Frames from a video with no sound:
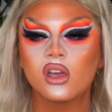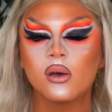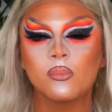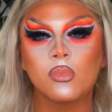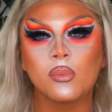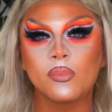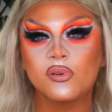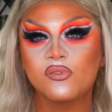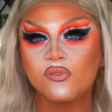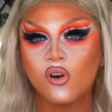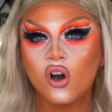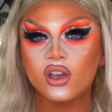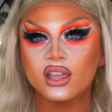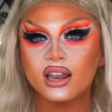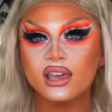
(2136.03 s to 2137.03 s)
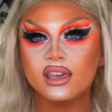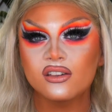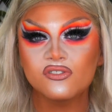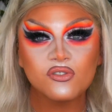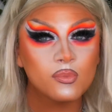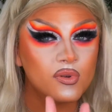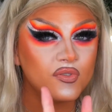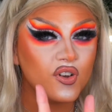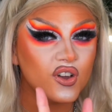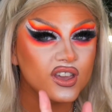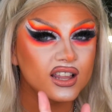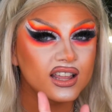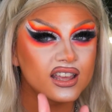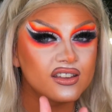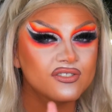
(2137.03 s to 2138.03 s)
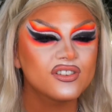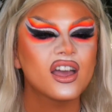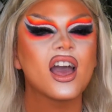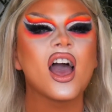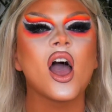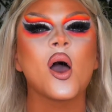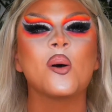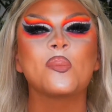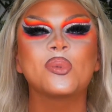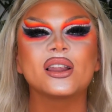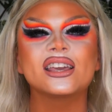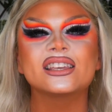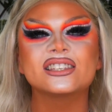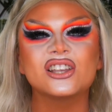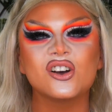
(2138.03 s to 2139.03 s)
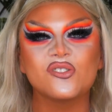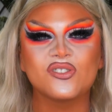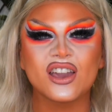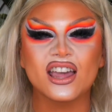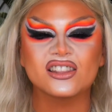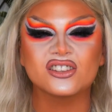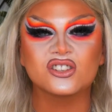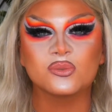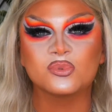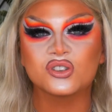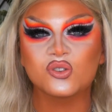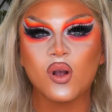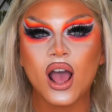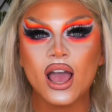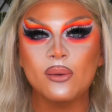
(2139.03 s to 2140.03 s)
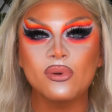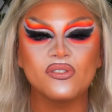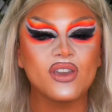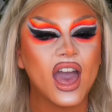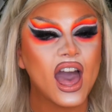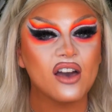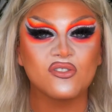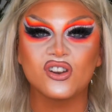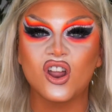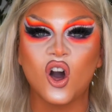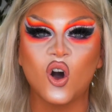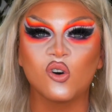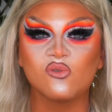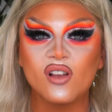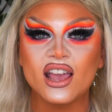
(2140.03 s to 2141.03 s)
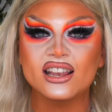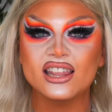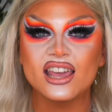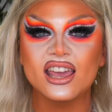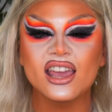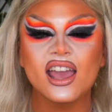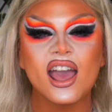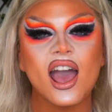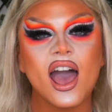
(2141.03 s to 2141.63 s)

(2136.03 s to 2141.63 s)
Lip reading: But before you leave, please don't forget to subscribe if you haven't already,